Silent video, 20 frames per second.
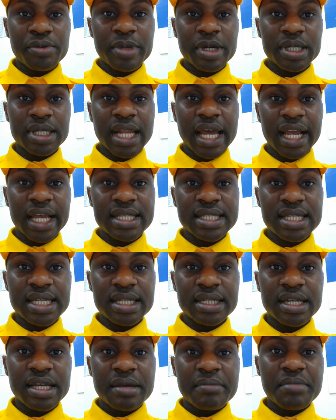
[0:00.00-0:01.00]
But like I
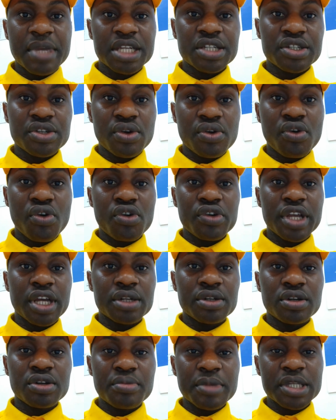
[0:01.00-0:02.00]
said, make sure all your
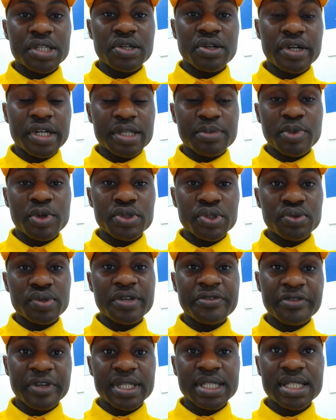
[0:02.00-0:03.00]
documents correspond to
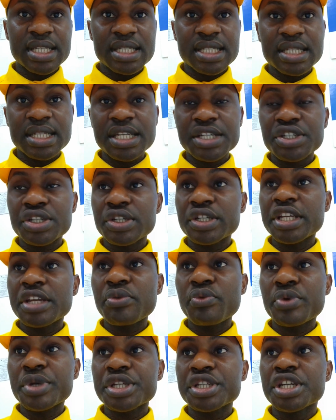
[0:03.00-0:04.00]
the first destination
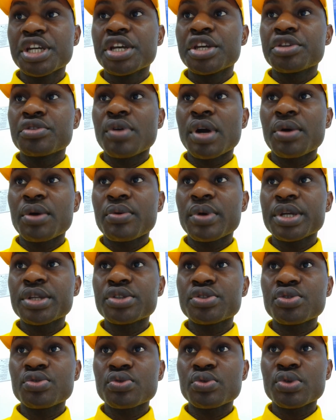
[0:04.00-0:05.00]
in which you are going
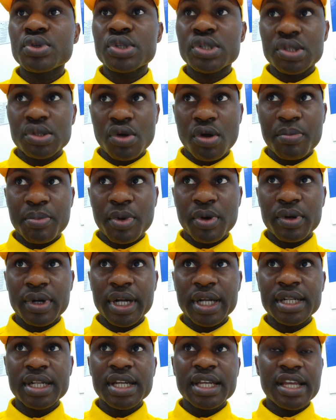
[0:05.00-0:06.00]
to stop. All
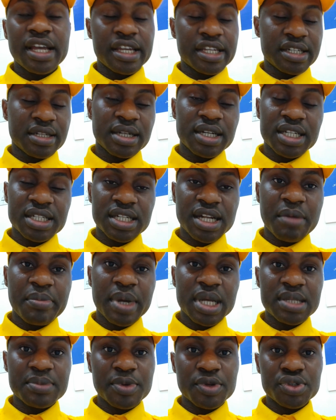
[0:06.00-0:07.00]
right, your international
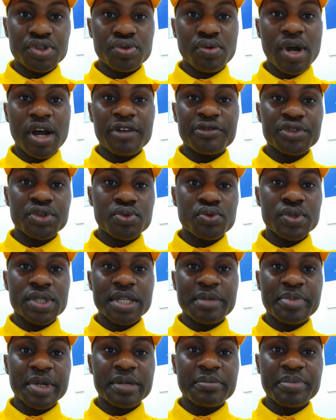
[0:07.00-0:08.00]
passport should have 2
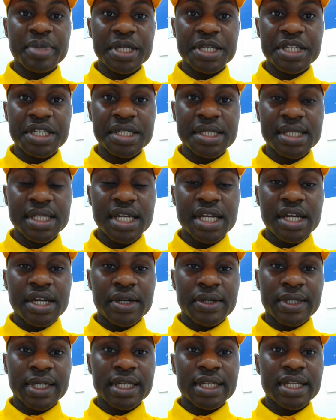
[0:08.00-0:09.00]
separate pages.
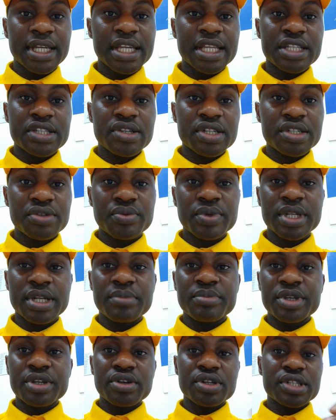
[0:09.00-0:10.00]
All right, in such a way
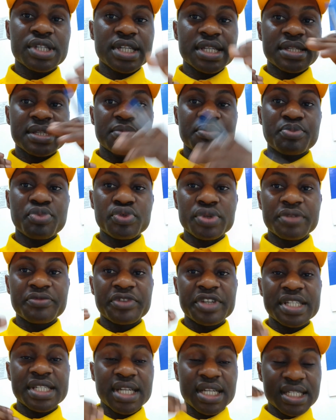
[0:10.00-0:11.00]
that, because they put
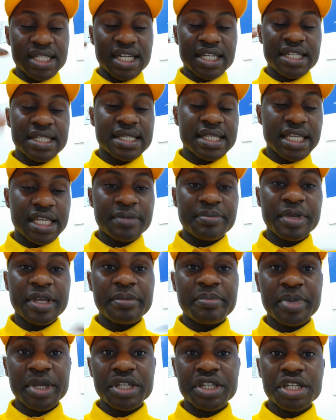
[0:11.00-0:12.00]
visas and they skip a
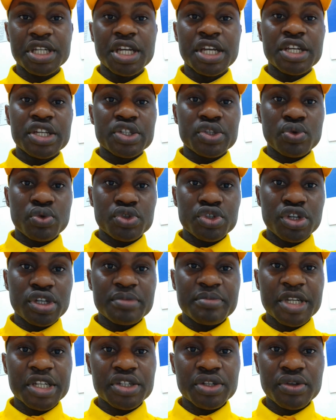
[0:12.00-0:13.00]
page, so just
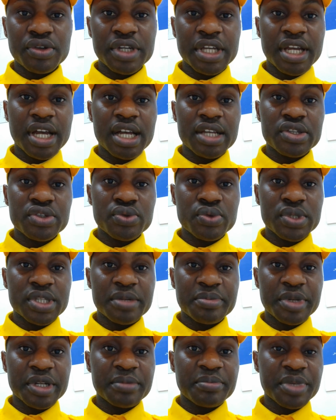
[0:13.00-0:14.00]
make sure it has 2
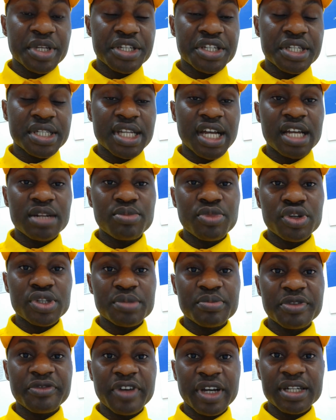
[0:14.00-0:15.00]
separate pages and
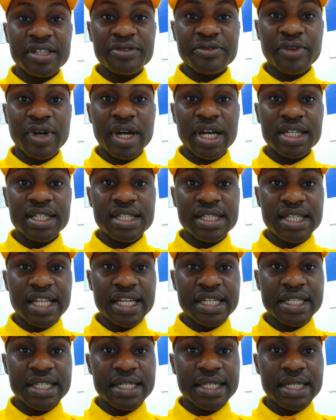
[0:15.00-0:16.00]
must be valid for at least
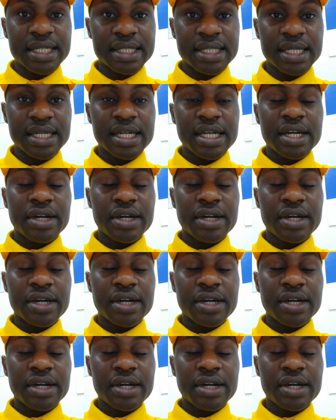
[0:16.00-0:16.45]
90 days.